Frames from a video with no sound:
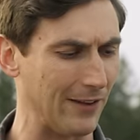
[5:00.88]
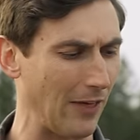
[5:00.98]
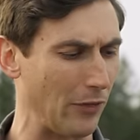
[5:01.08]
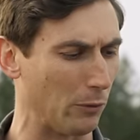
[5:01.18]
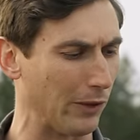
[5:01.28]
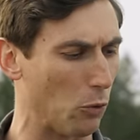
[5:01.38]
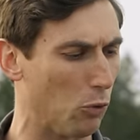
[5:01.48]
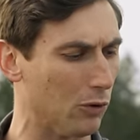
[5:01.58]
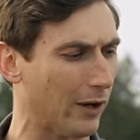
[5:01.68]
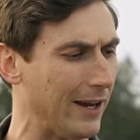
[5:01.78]
think that they're really
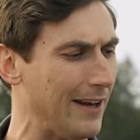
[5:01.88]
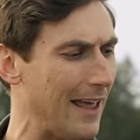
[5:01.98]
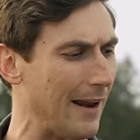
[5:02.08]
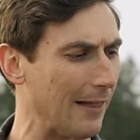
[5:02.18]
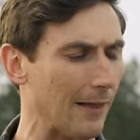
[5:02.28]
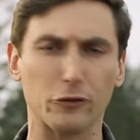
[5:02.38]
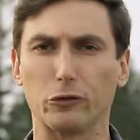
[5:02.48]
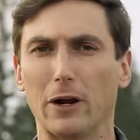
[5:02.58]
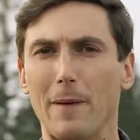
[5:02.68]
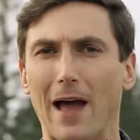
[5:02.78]
cool looking, and I love
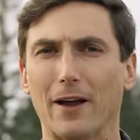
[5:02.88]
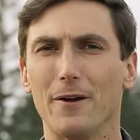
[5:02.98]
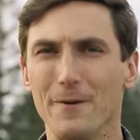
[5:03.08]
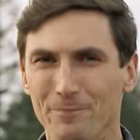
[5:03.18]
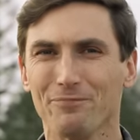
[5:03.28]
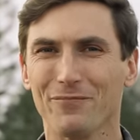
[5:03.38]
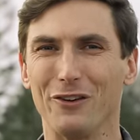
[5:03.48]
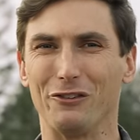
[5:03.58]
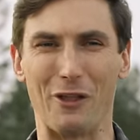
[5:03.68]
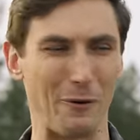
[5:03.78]
Strike Back.
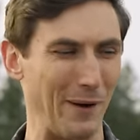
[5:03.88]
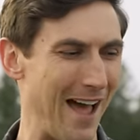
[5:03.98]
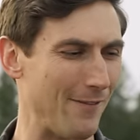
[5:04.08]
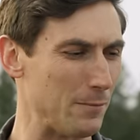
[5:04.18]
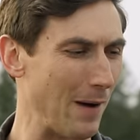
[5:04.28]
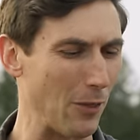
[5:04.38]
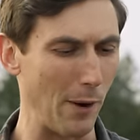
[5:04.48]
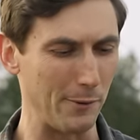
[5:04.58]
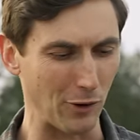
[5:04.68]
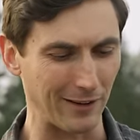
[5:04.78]
So there we have it. By the
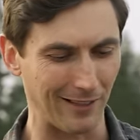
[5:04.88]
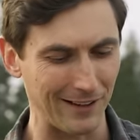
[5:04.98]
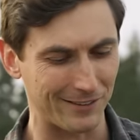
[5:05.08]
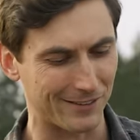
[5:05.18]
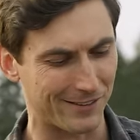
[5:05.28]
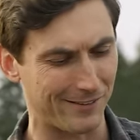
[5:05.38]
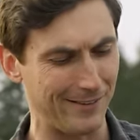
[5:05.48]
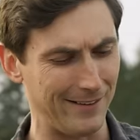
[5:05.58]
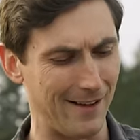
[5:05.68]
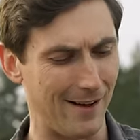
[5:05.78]
way, we tried to license
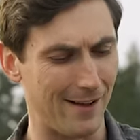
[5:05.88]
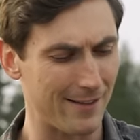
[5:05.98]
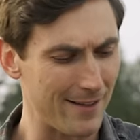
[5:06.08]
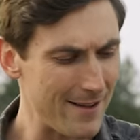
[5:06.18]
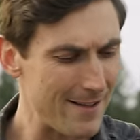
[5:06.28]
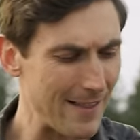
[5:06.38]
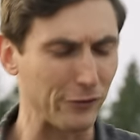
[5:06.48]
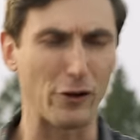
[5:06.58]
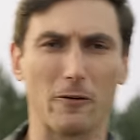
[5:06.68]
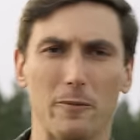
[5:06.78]
the uh, that
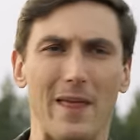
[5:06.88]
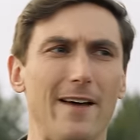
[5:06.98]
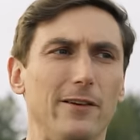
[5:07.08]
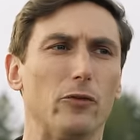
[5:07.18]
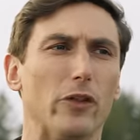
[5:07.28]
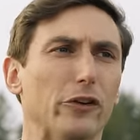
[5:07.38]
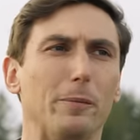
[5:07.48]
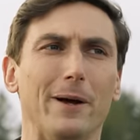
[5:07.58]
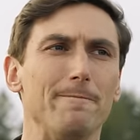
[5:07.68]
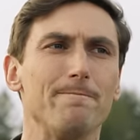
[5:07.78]
song from The Heavy for this,
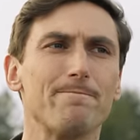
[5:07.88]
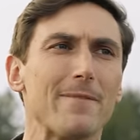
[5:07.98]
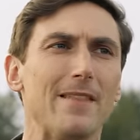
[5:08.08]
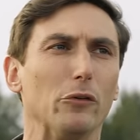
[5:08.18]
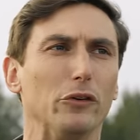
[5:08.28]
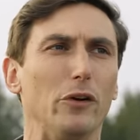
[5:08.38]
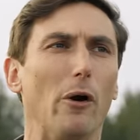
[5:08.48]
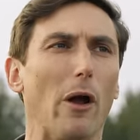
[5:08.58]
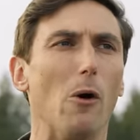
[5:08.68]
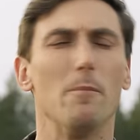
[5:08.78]
but that was a
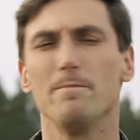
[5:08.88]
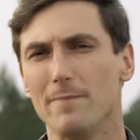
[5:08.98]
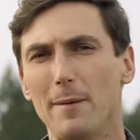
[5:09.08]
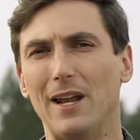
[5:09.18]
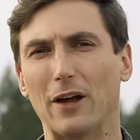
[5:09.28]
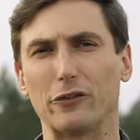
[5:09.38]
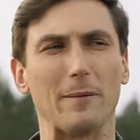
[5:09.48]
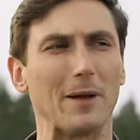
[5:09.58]
no-go. Maybe next time,